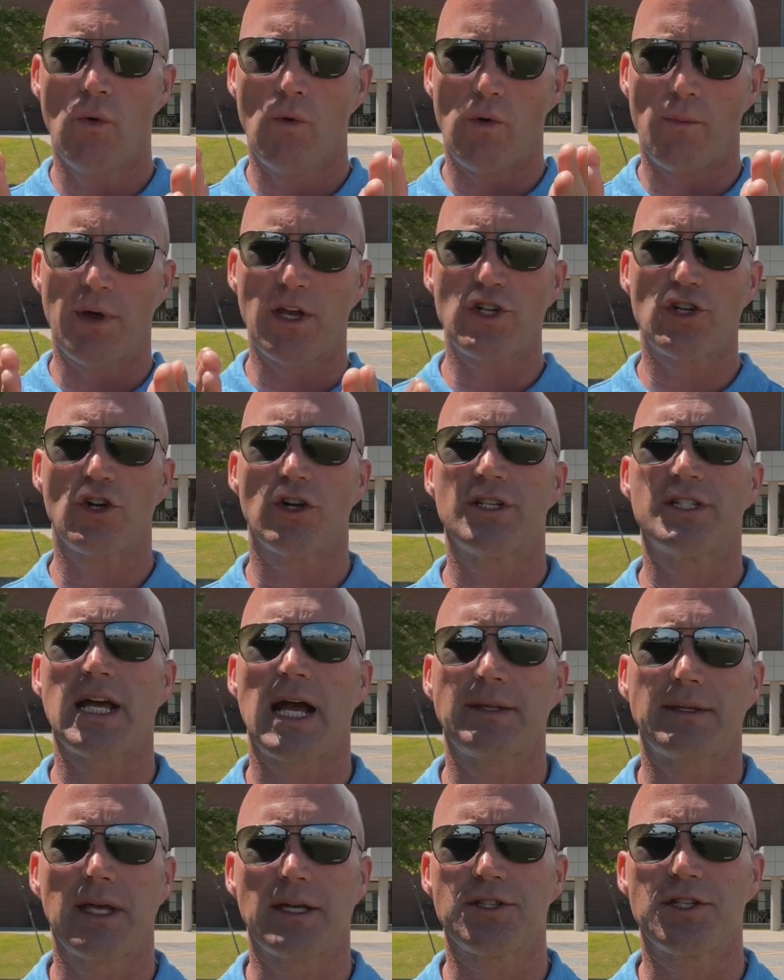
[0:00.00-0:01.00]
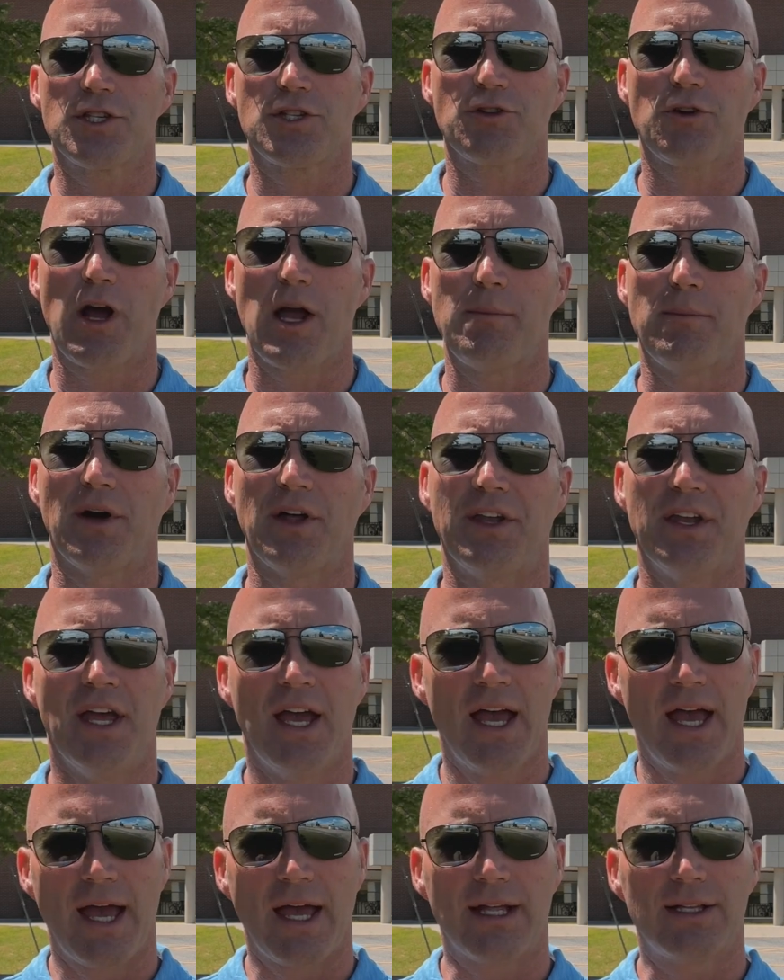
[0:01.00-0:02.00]
well make sure to tap that subscribe button
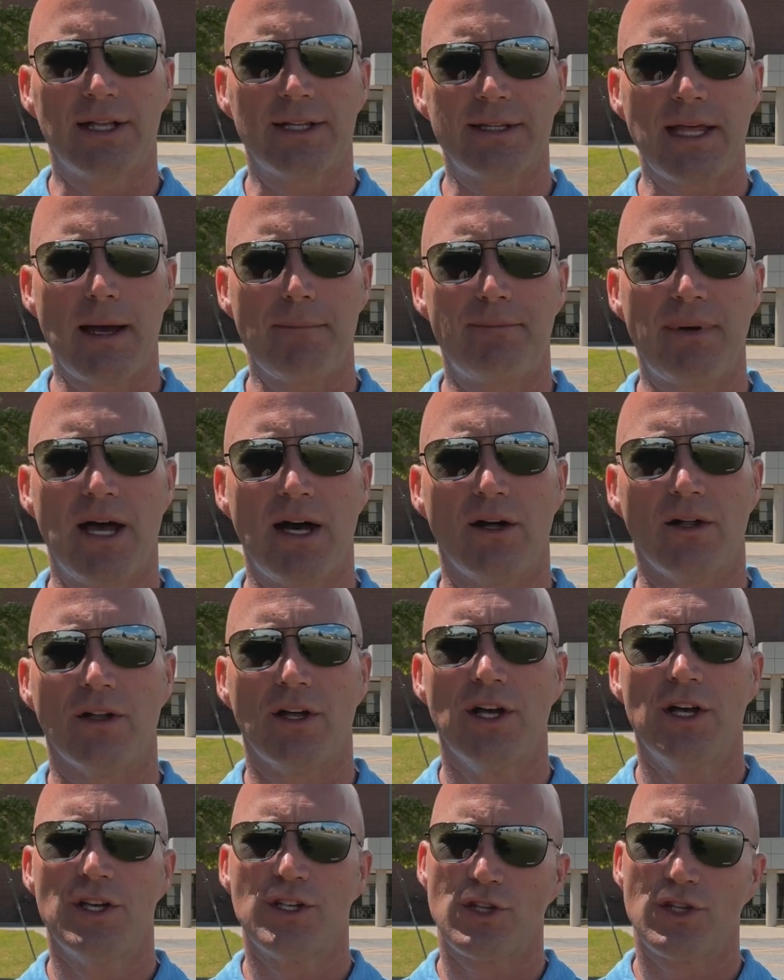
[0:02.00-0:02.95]
and click that bell